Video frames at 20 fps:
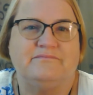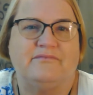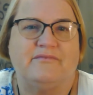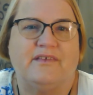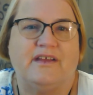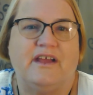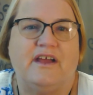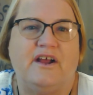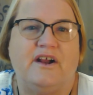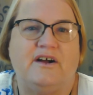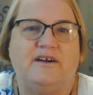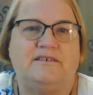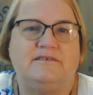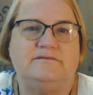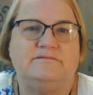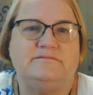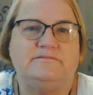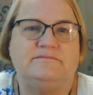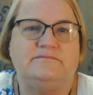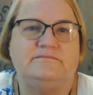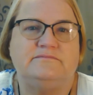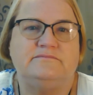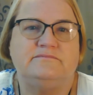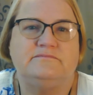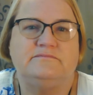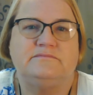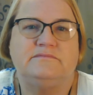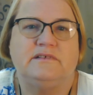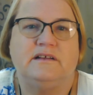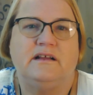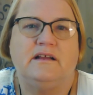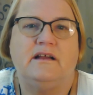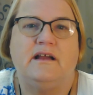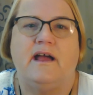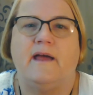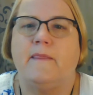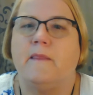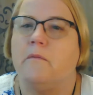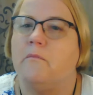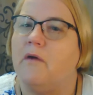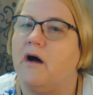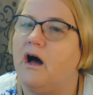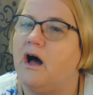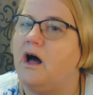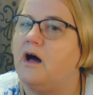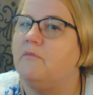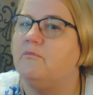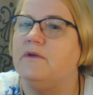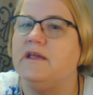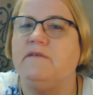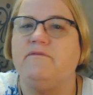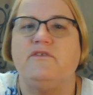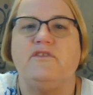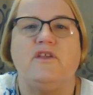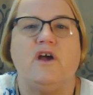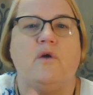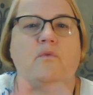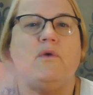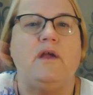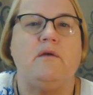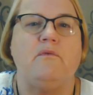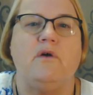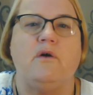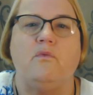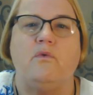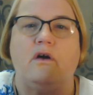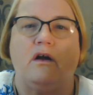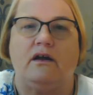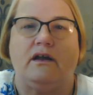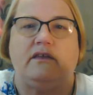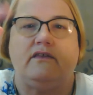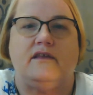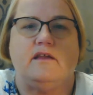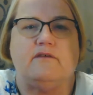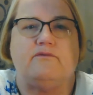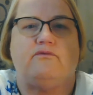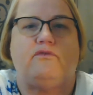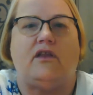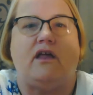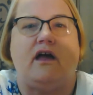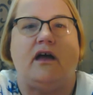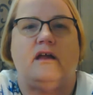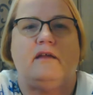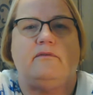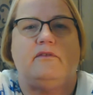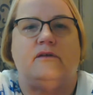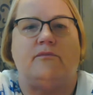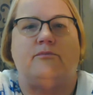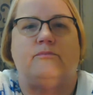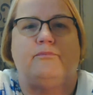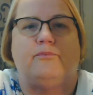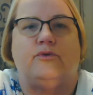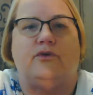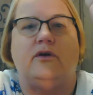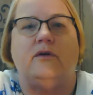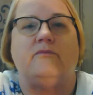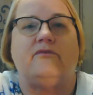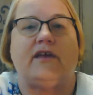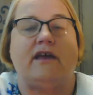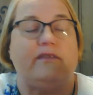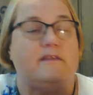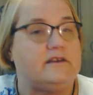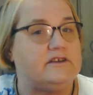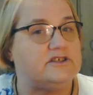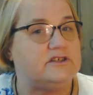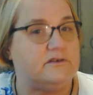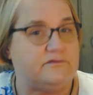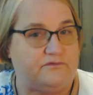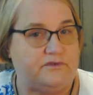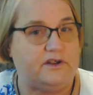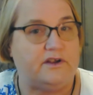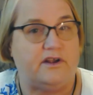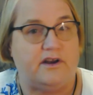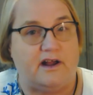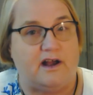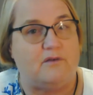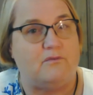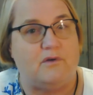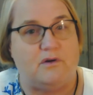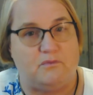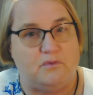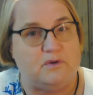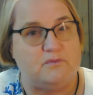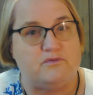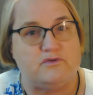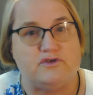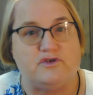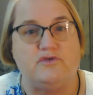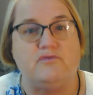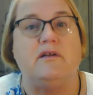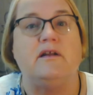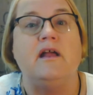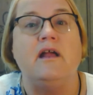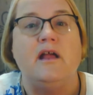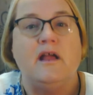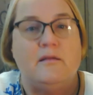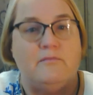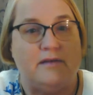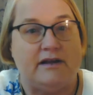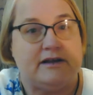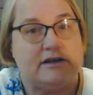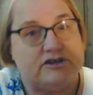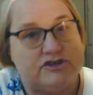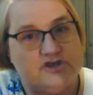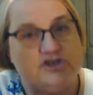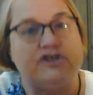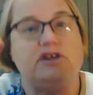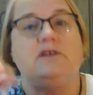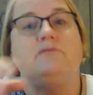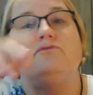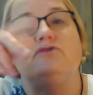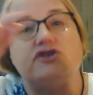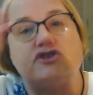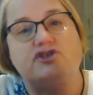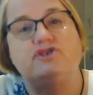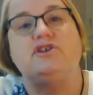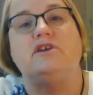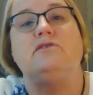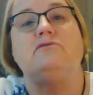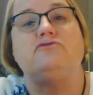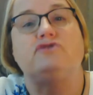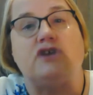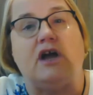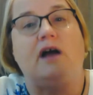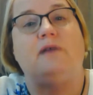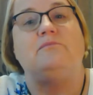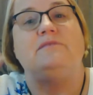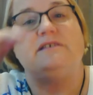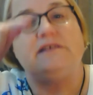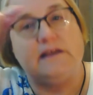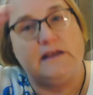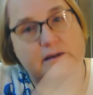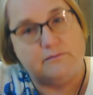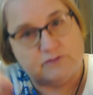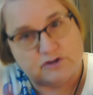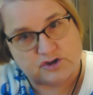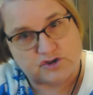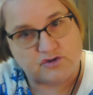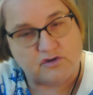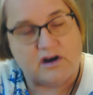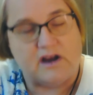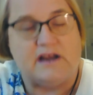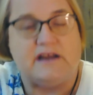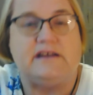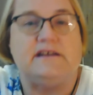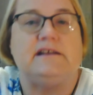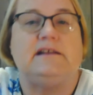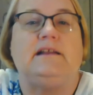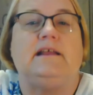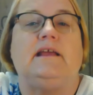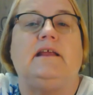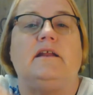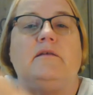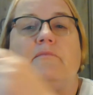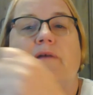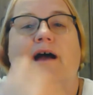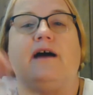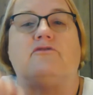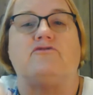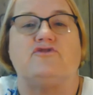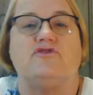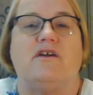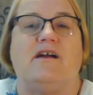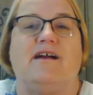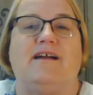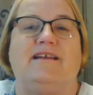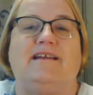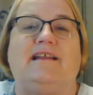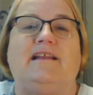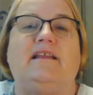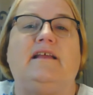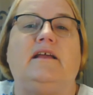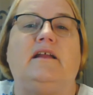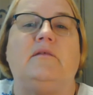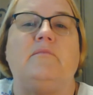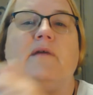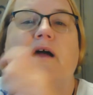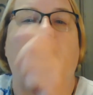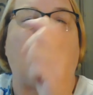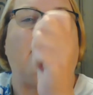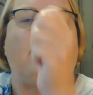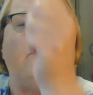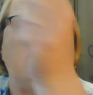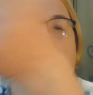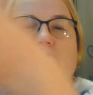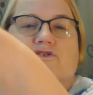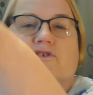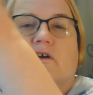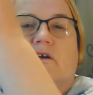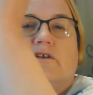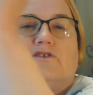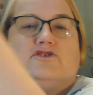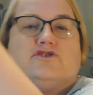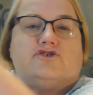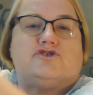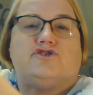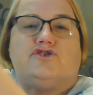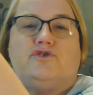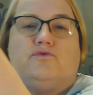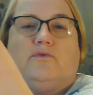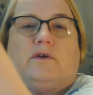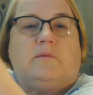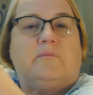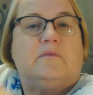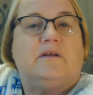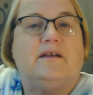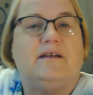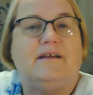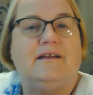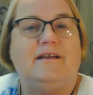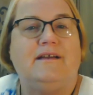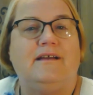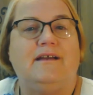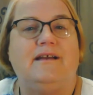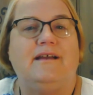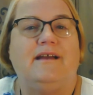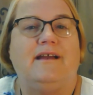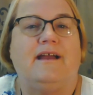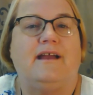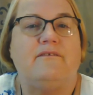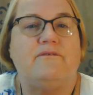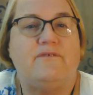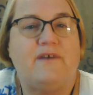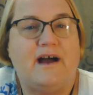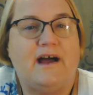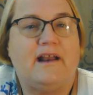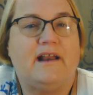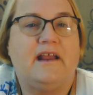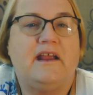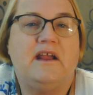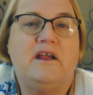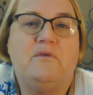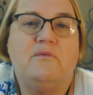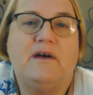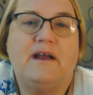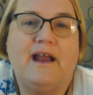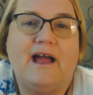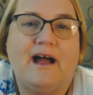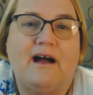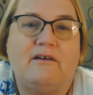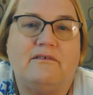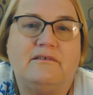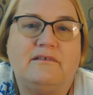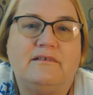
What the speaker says: You know? And the mom, even though we were working there flying the brooms, I think she figured out what we were doing, because she was still coming to him and trying to lead him out, and we're trying to shoo him. And finally he went out.